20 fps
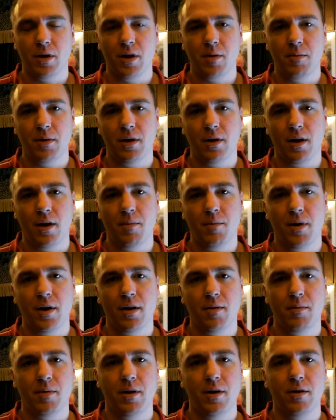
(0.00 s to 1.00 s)
I mean, I might
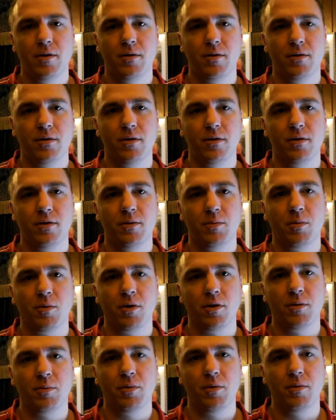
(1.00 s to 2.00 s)
have been interested in
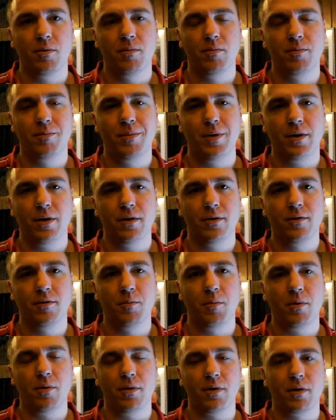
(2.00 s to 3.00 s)
sports, but because
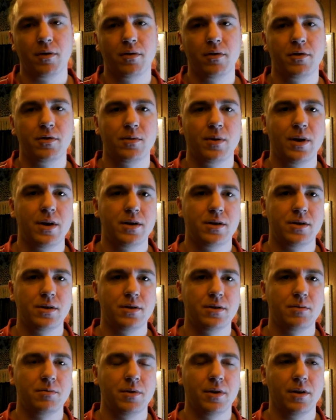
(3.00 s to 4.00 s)
of bullying situations
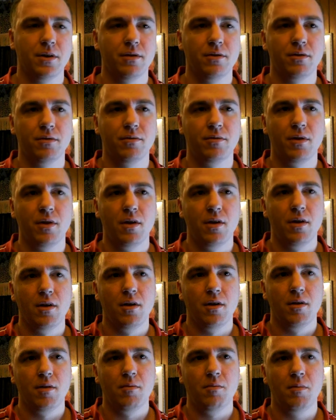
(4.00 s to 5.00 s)
and because of
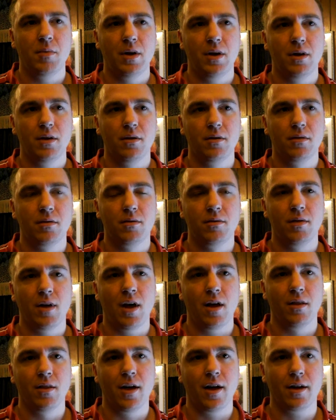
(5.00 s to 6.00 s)
me
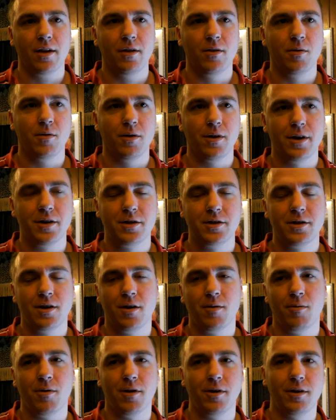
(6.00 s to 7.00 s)
lacking coordination,
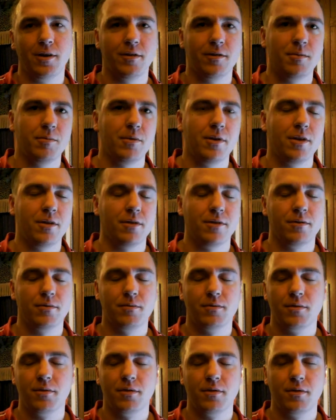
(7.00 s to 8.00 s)
not wanting to give them another
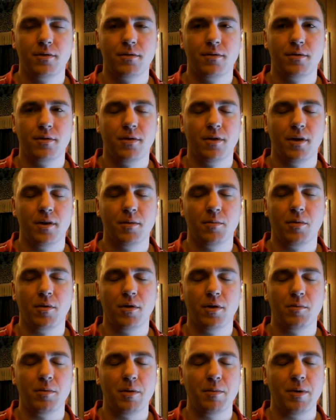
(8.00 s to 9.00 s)
thing to
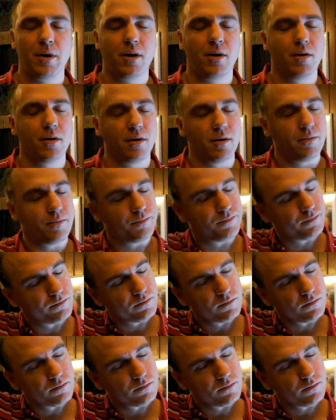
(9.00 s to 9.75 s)
bully me about, and